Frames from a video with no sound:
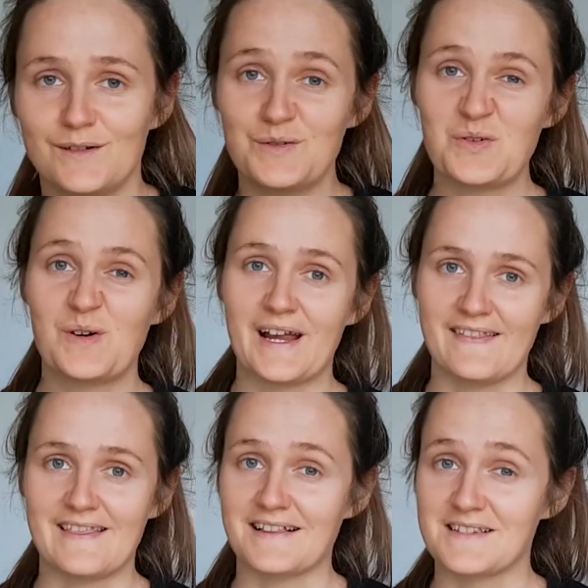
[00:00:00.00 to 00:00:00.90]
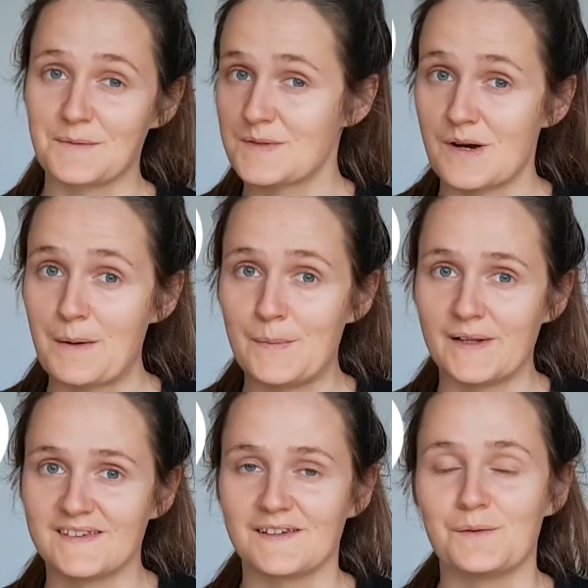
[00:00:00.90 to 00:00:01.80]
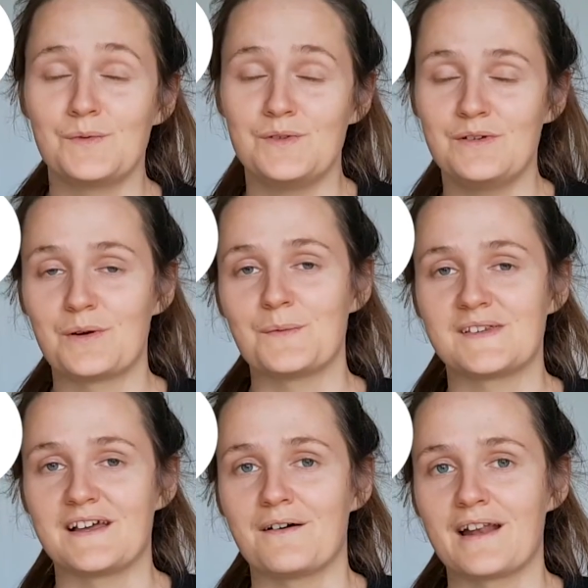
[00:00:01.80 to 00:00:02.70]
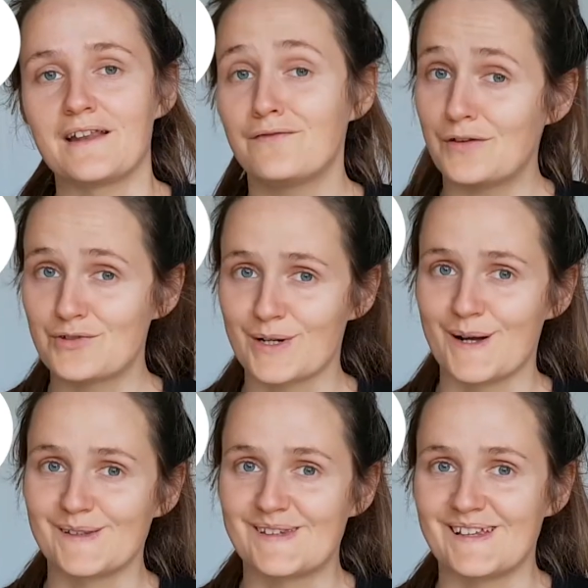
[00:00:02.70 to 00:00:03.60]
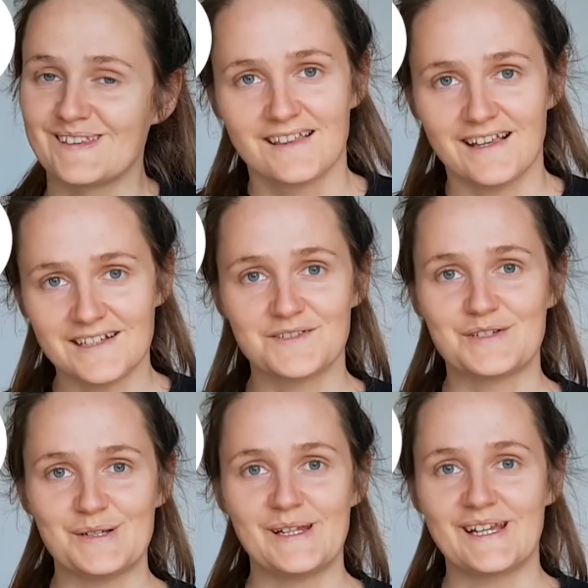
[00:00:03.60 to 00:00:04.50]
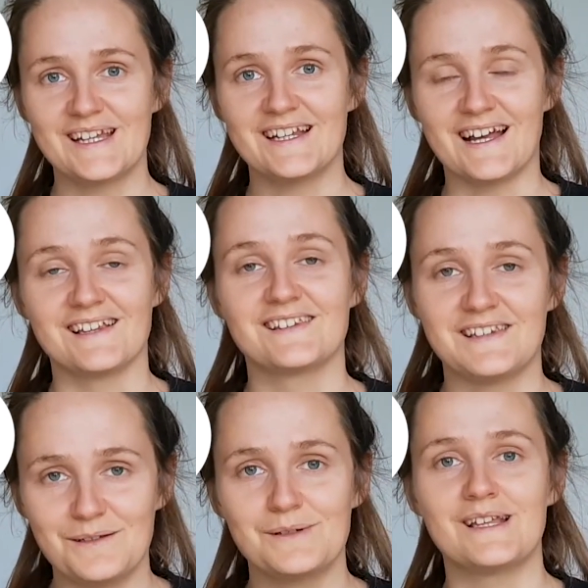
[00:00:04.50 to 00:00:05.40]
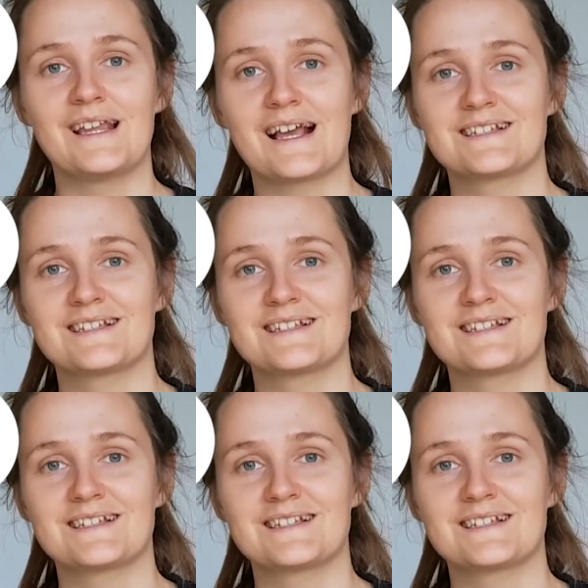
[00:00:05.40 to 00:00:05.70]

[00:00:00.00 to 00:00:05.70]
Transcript: or hit that subscribe button so you don't miss out on any future content. Thanks for tuning in, and see you in the next